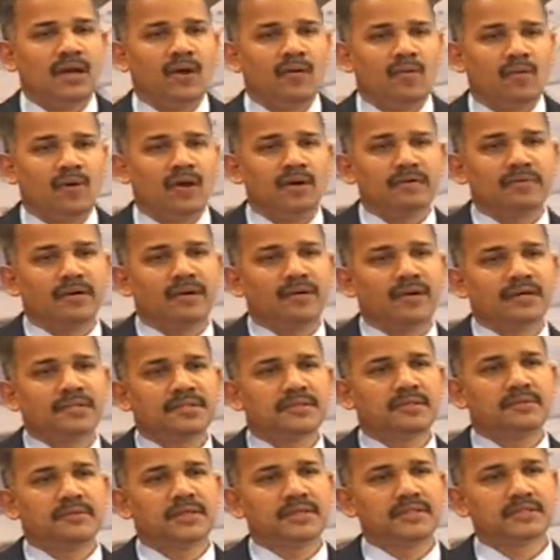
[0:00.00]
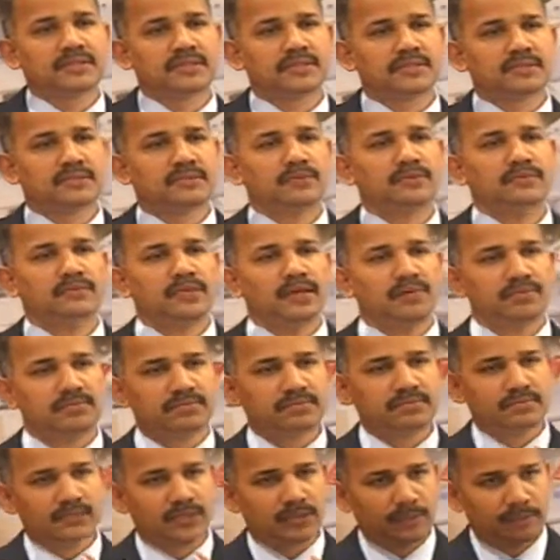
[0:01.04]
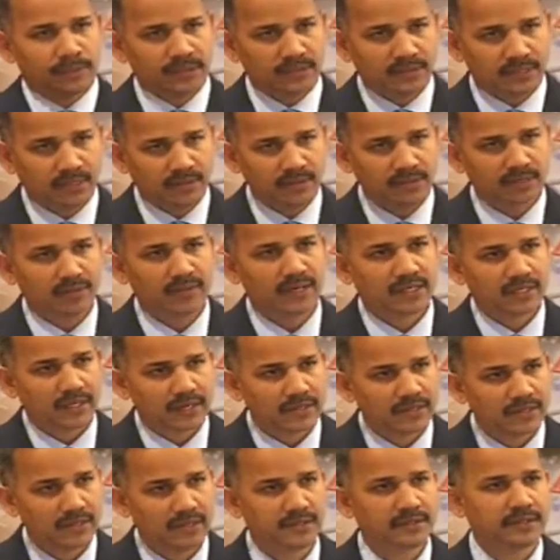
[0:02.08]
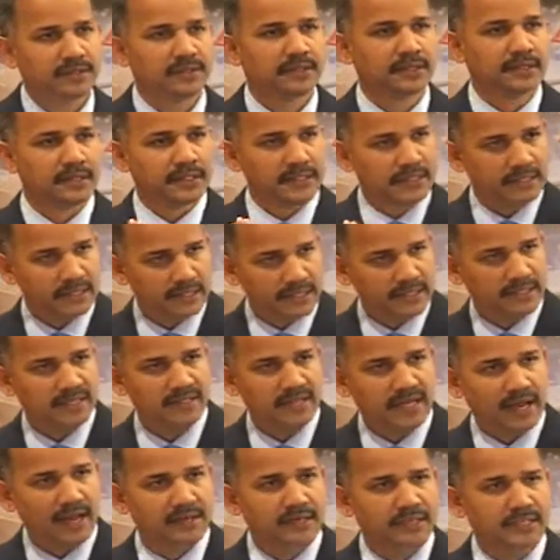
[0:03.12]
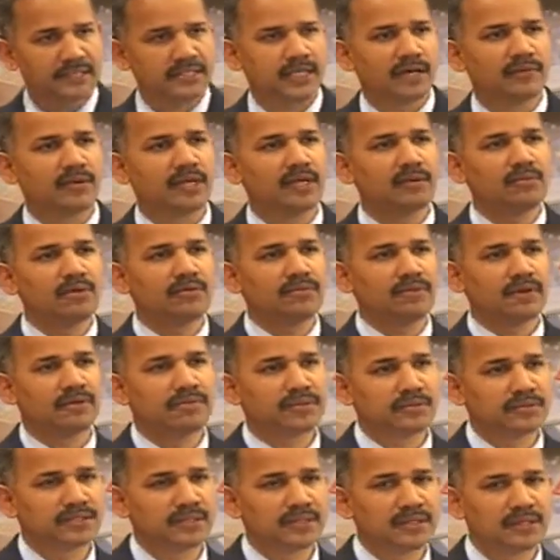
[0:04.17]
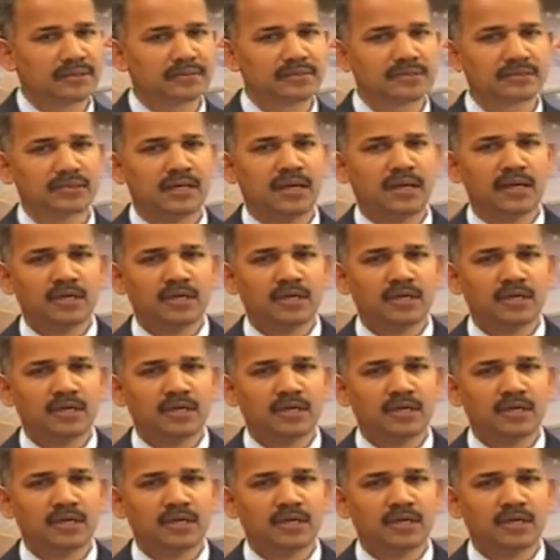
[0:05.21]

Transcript: What we have achieved is, we have preserved our content intact. It's available for future use.